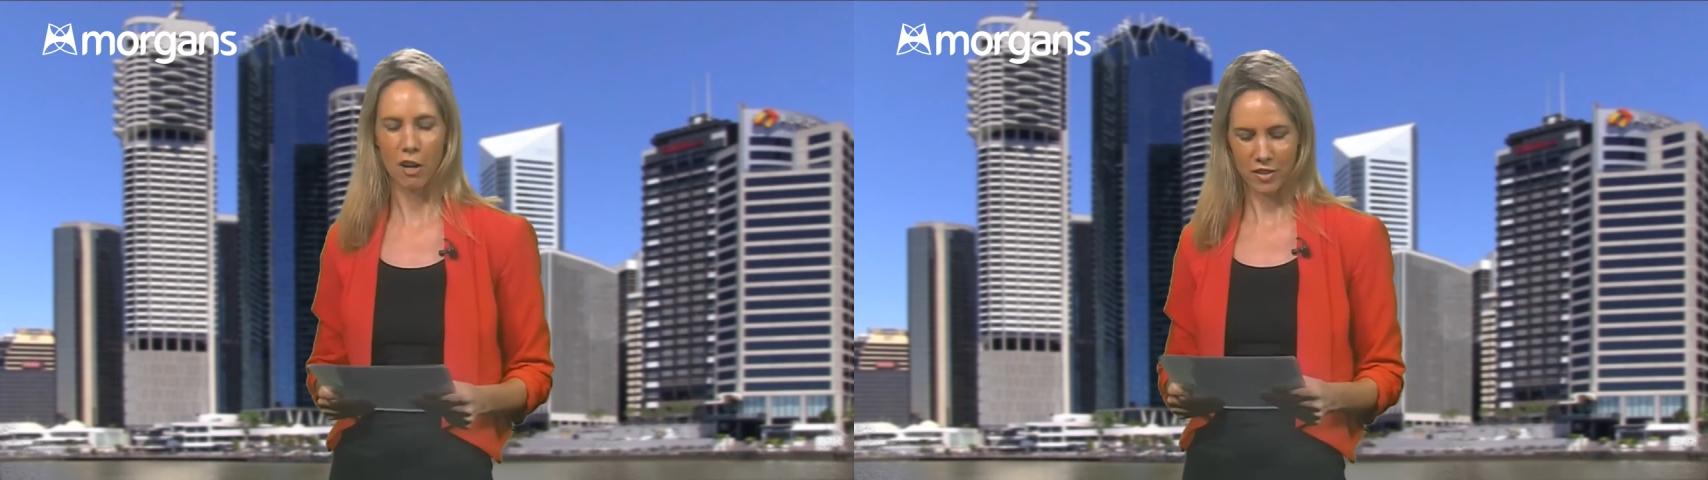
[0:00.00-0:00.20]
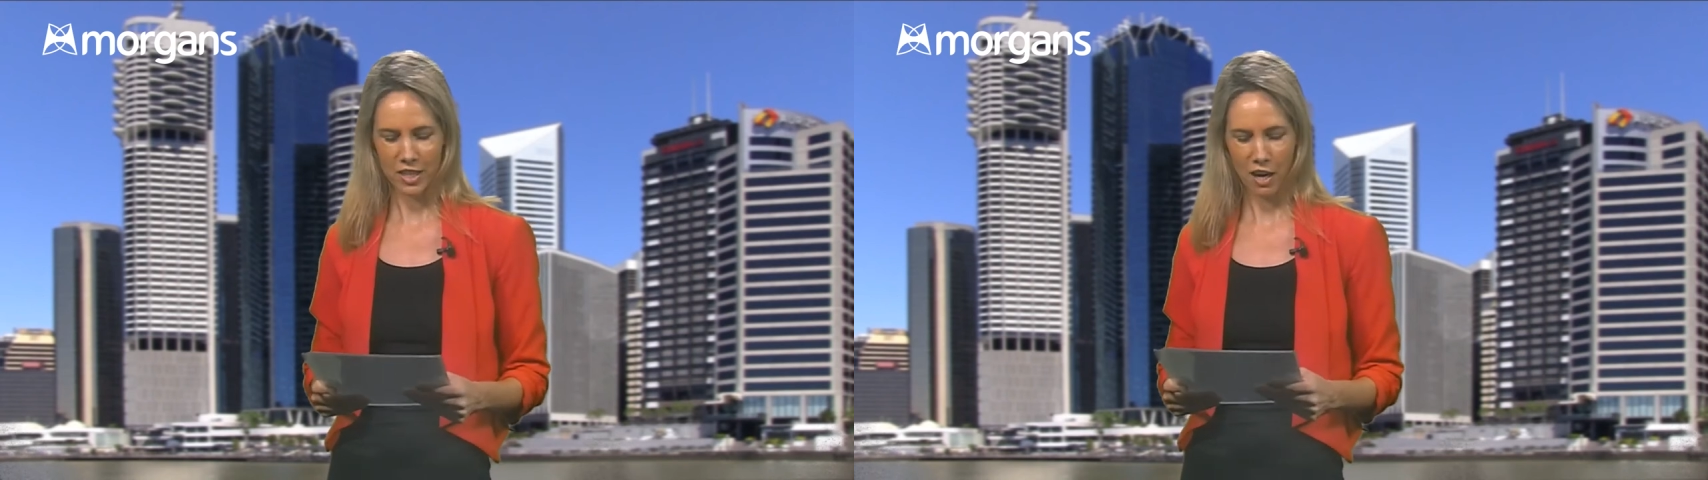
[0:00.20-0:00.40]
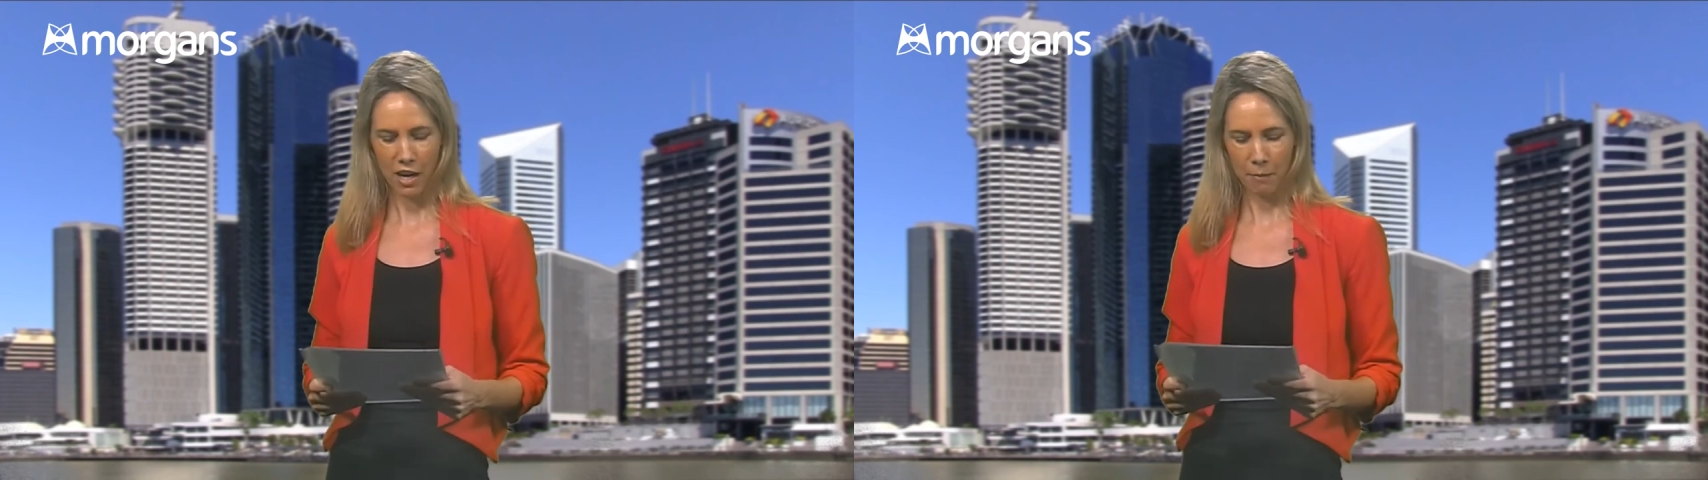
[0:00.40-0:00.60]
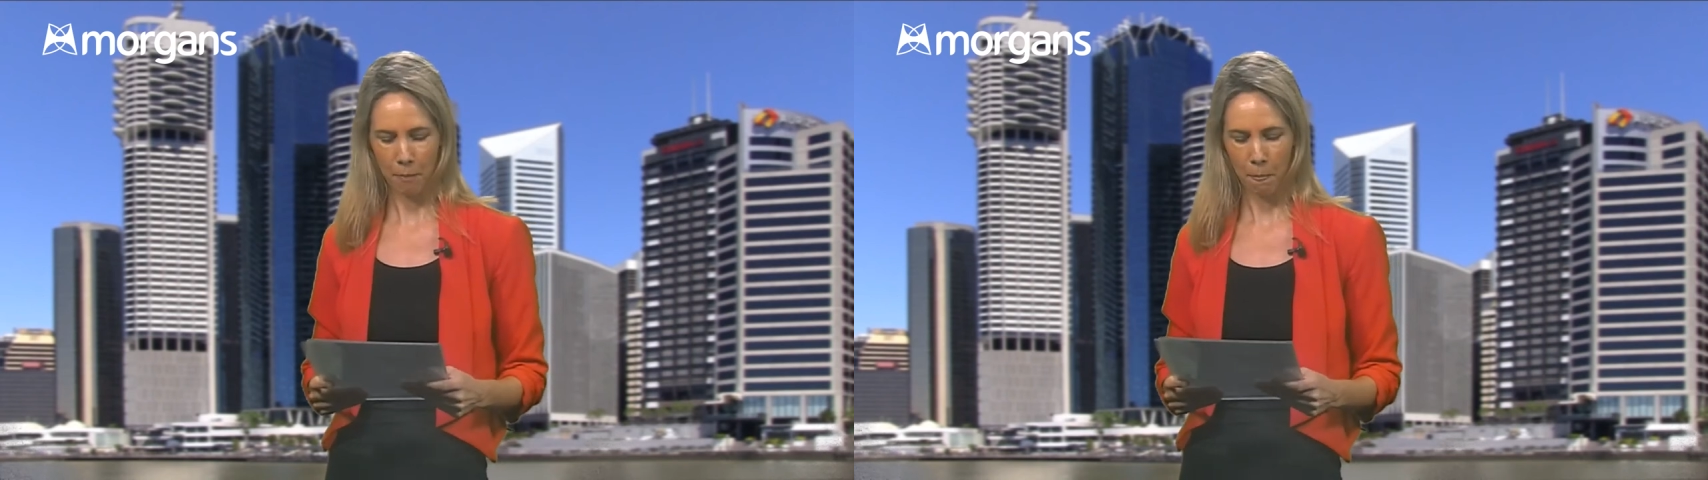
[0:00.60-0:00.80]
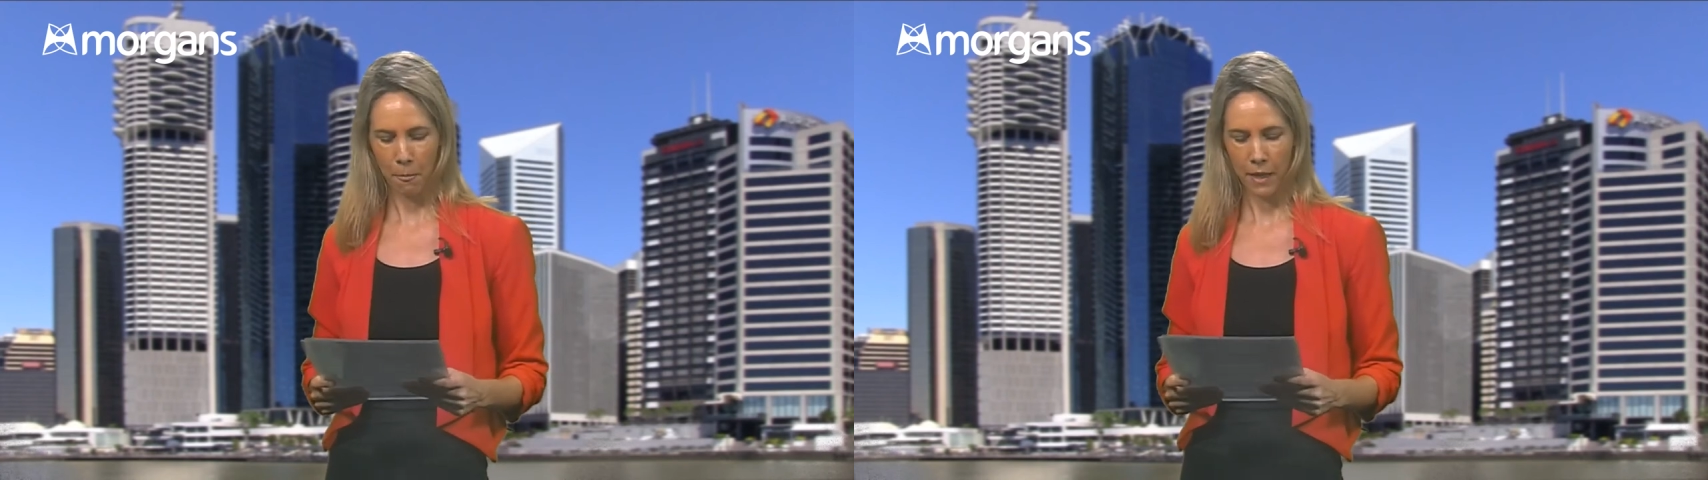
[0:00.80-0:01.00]
over time.
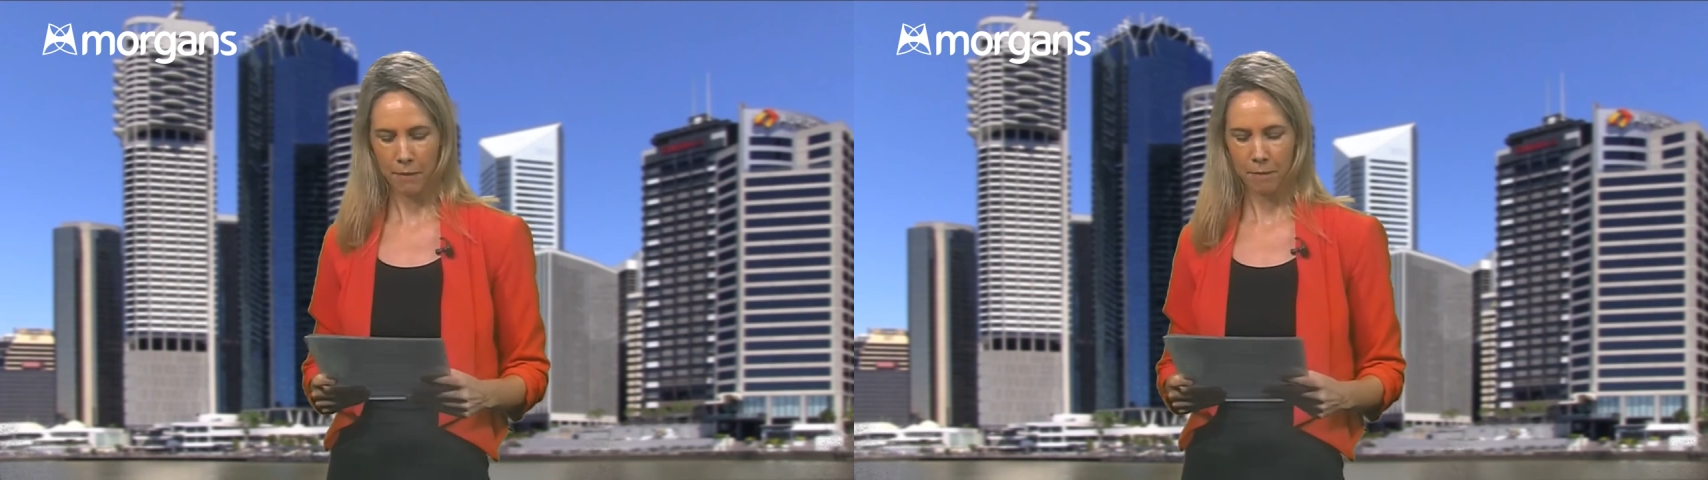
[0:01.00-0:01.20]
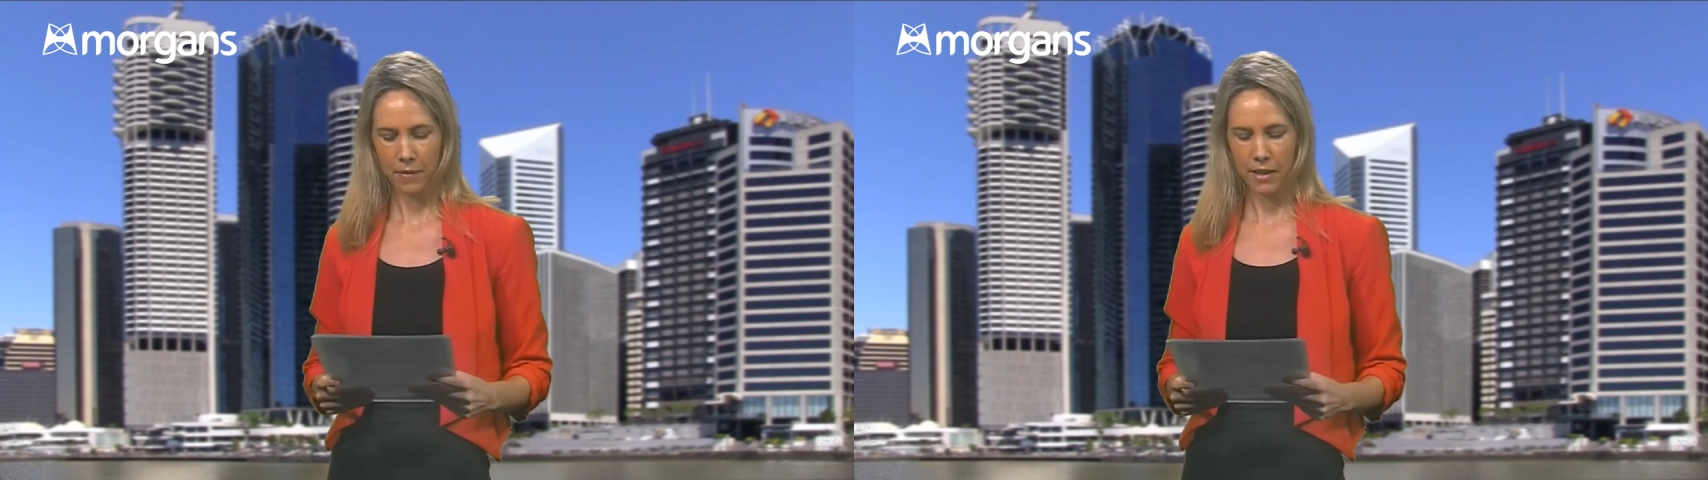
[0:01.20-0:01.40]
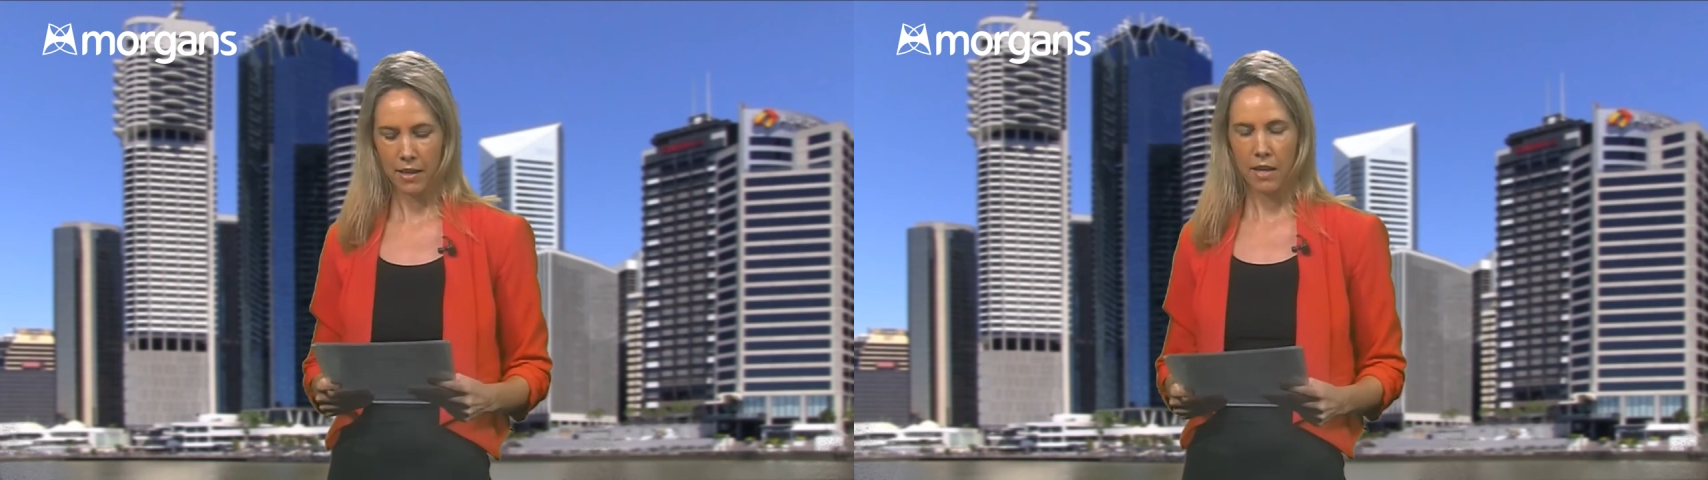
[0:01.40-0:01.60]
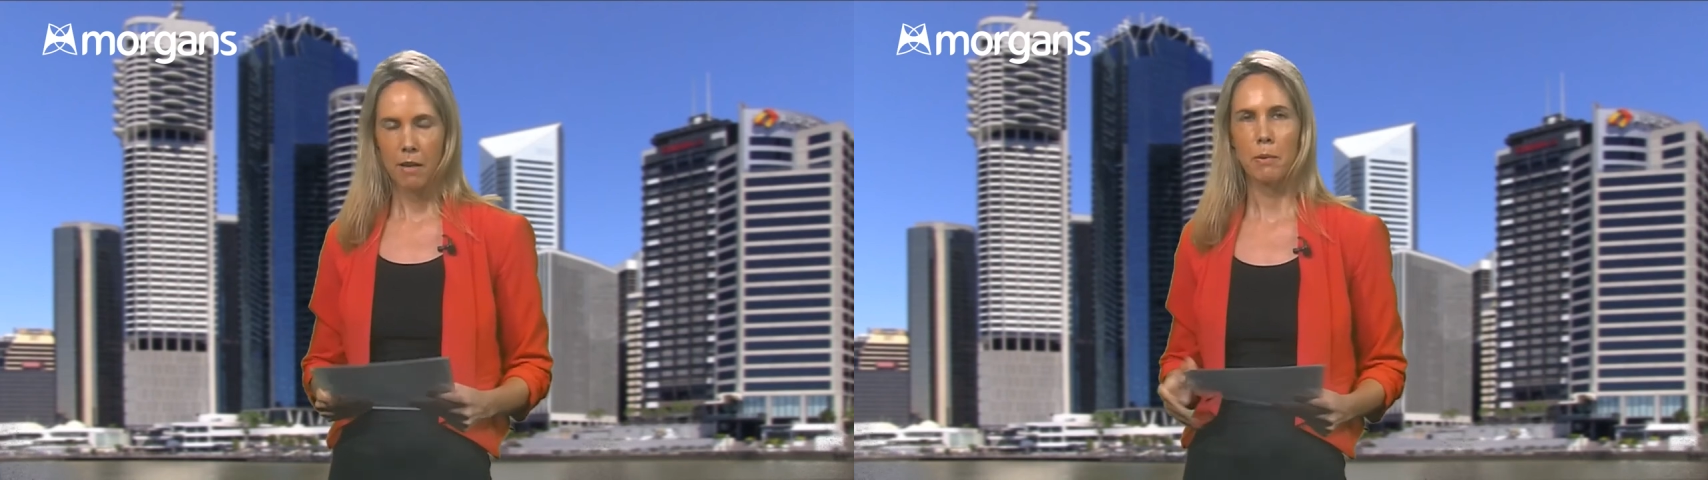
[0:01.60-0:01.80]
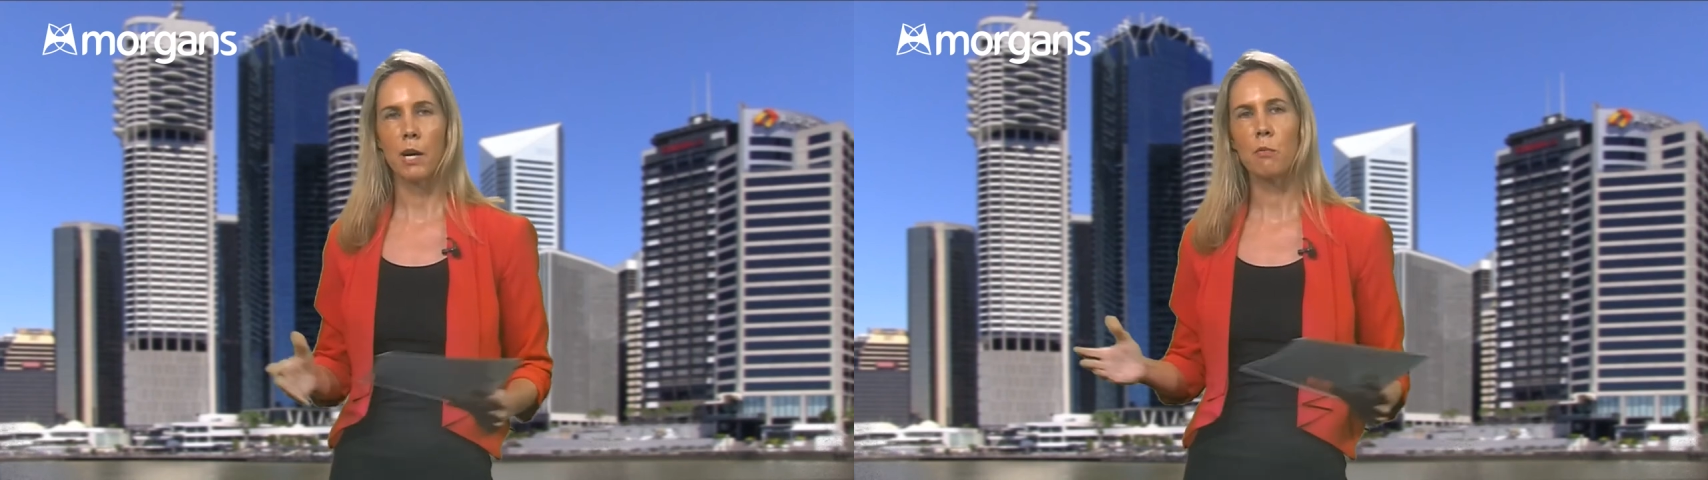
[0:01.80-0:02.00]
But I